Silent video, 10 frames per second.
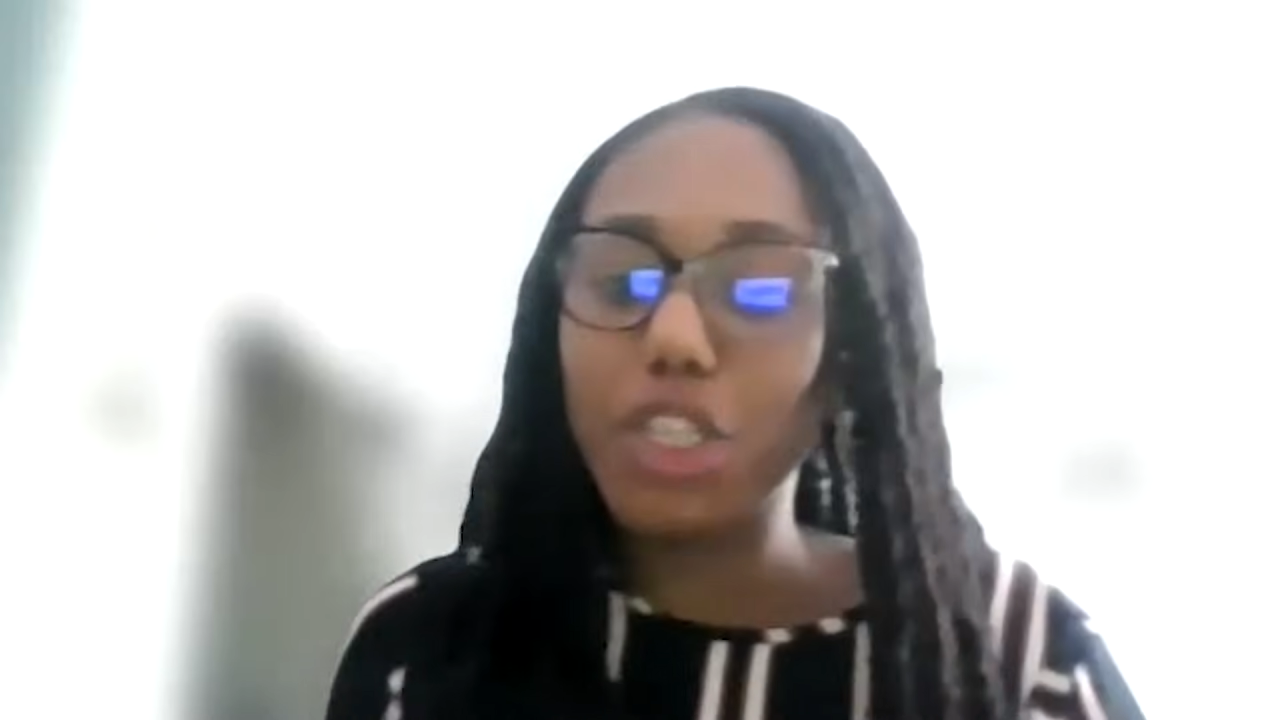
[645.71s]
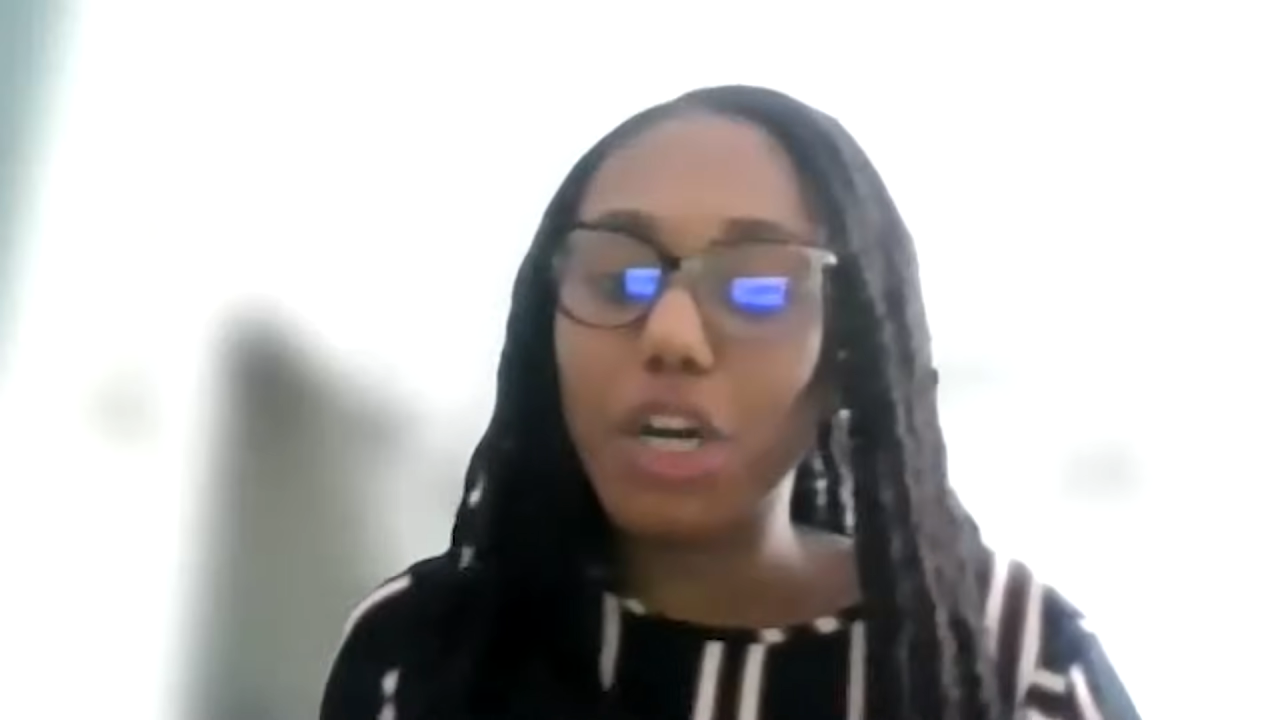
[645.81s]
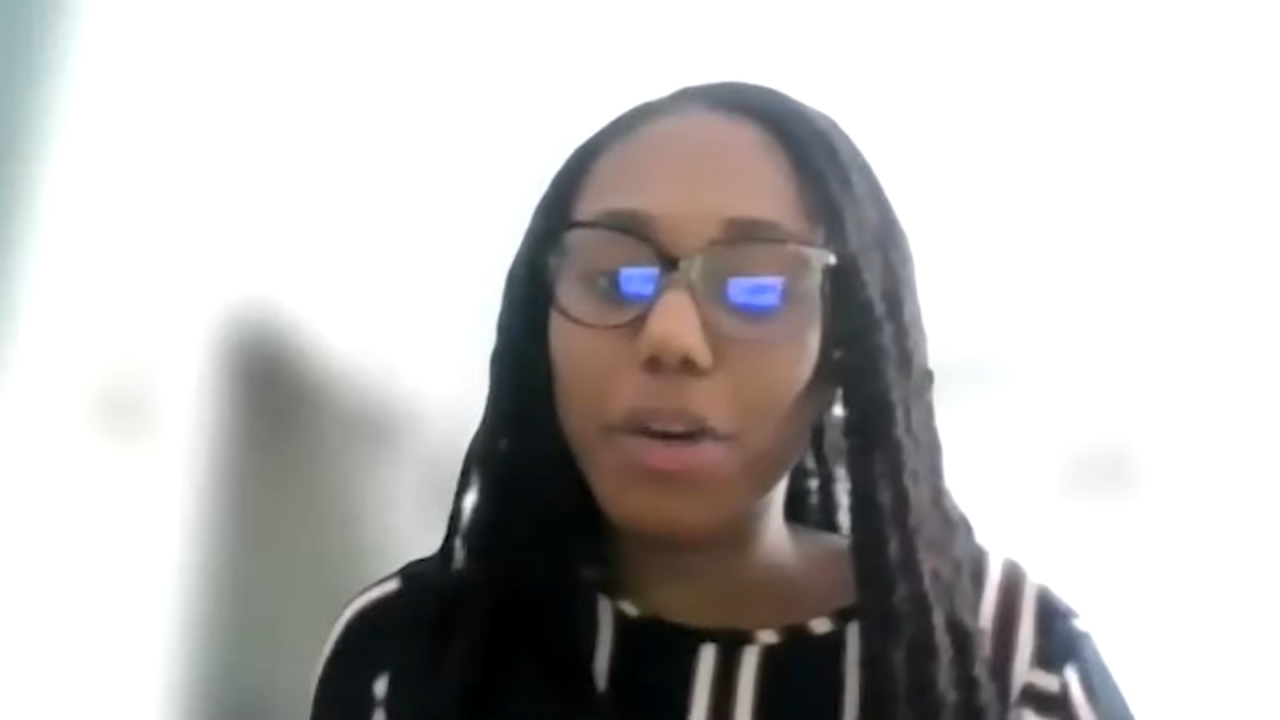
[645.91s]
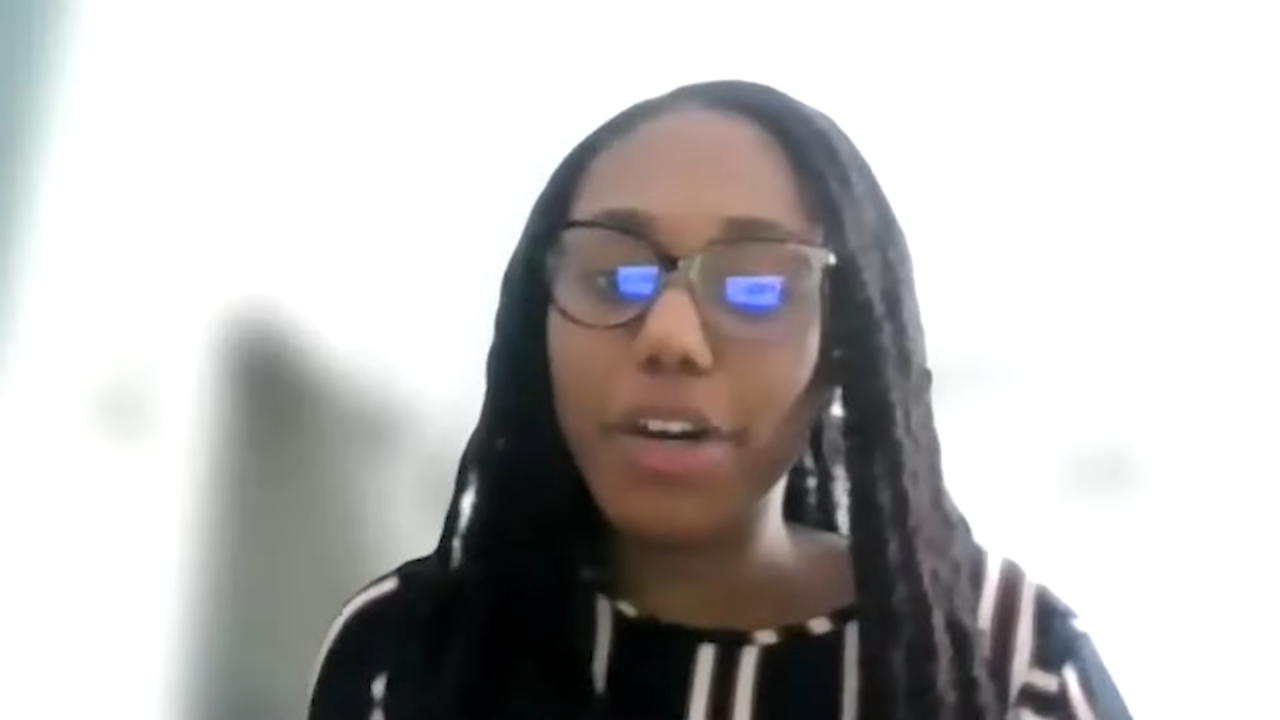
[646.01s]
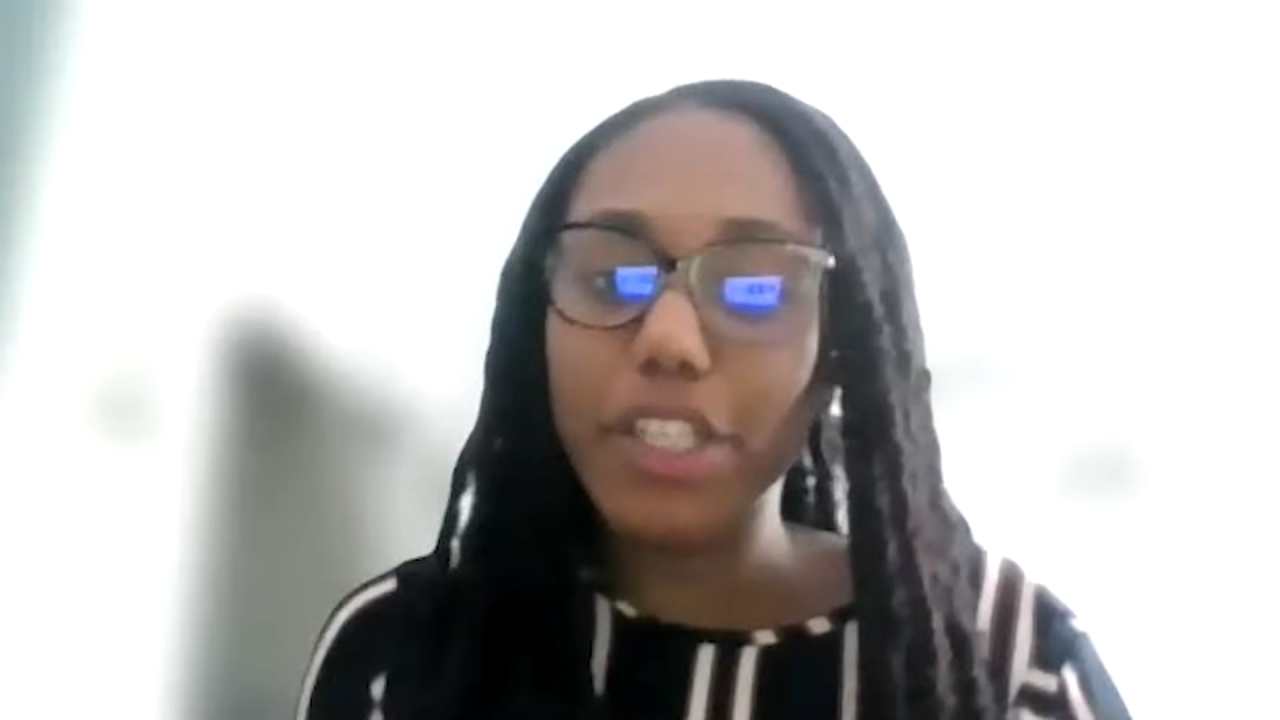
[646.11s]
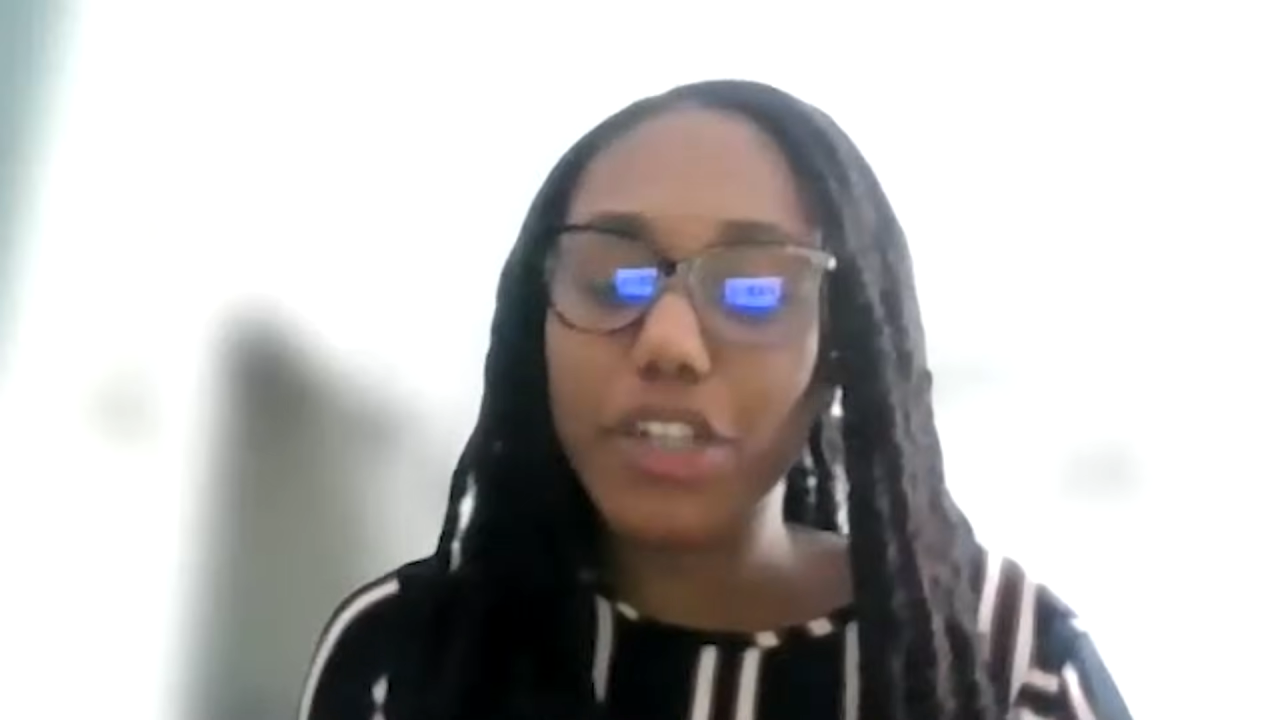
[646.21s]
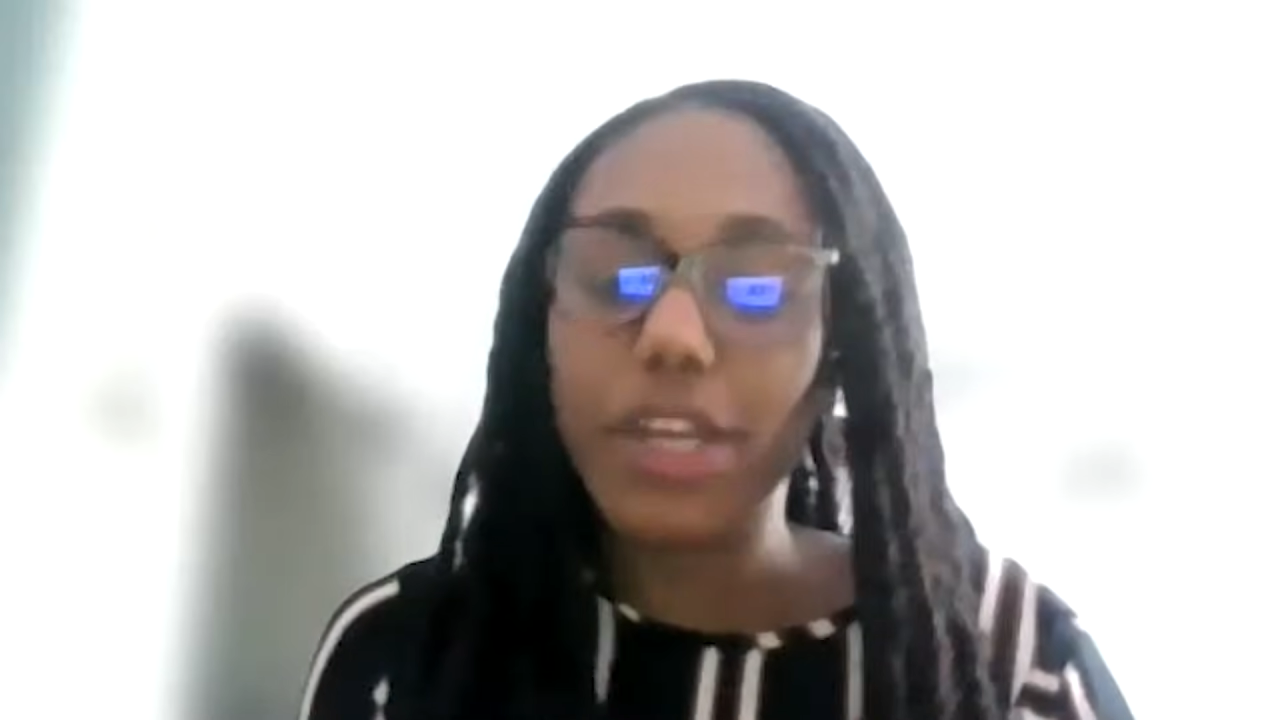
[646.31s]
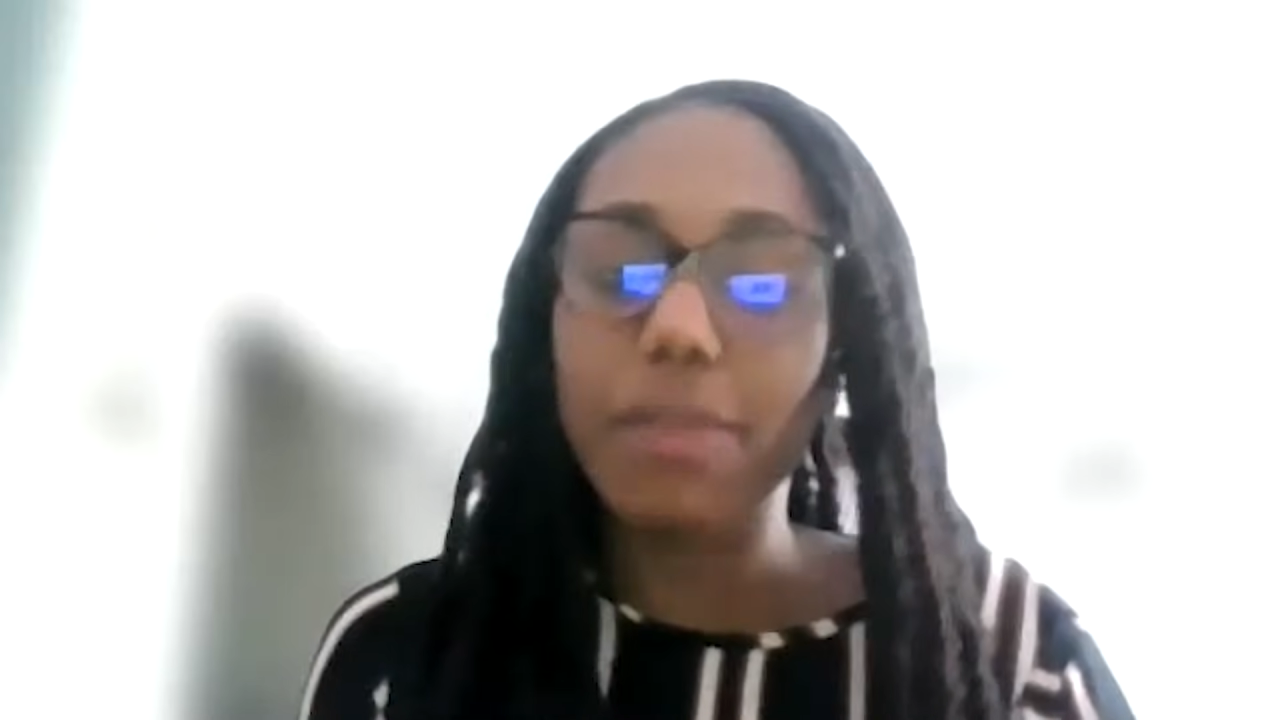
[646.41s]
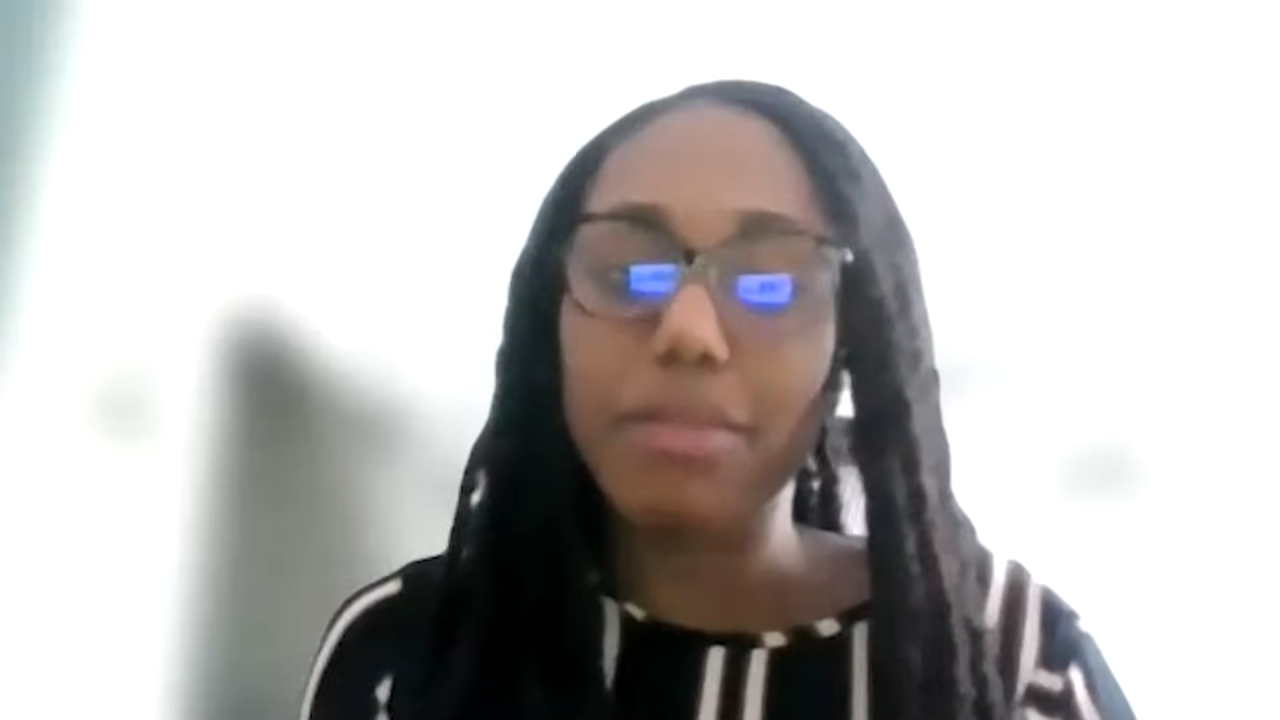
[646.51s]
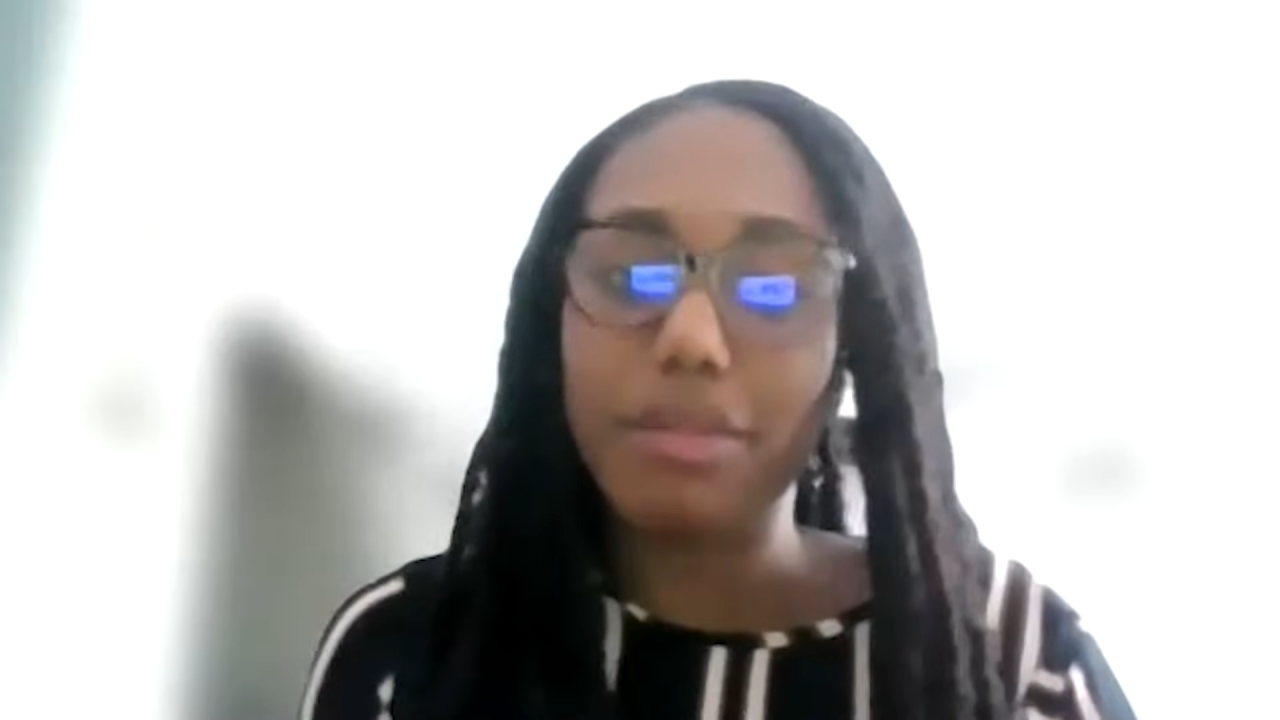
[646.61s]

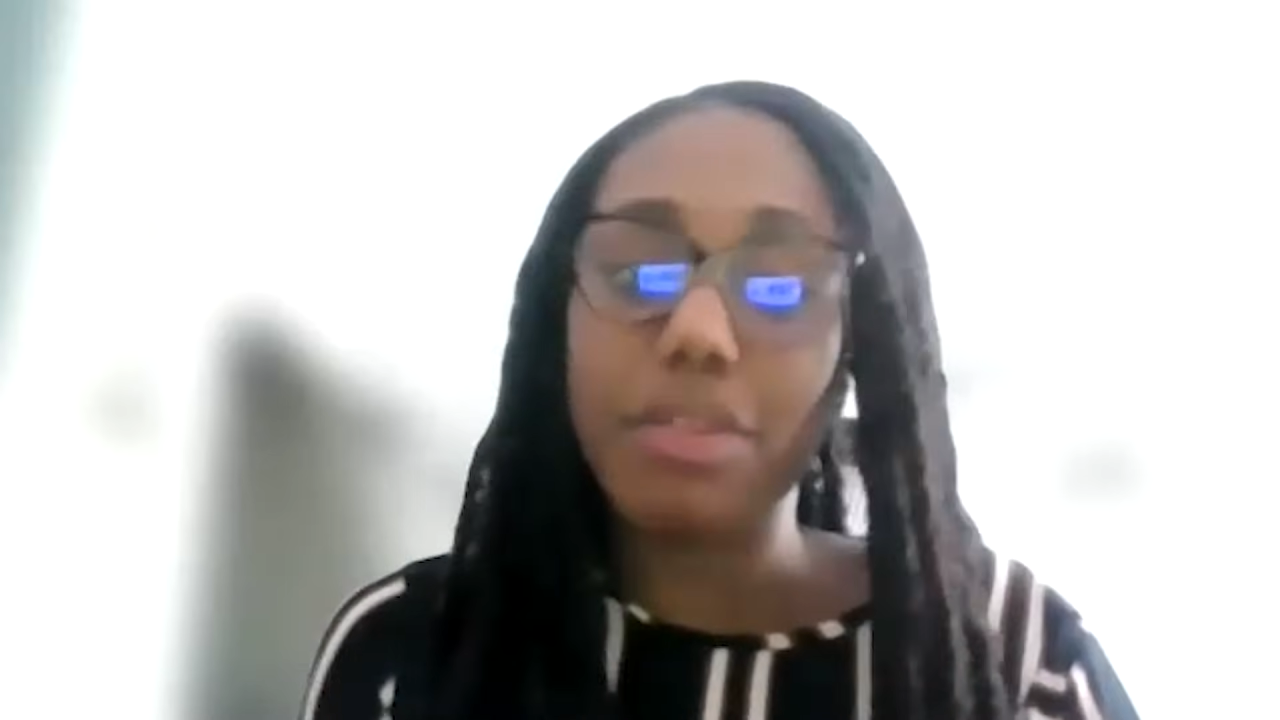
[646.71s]
carbohydrate,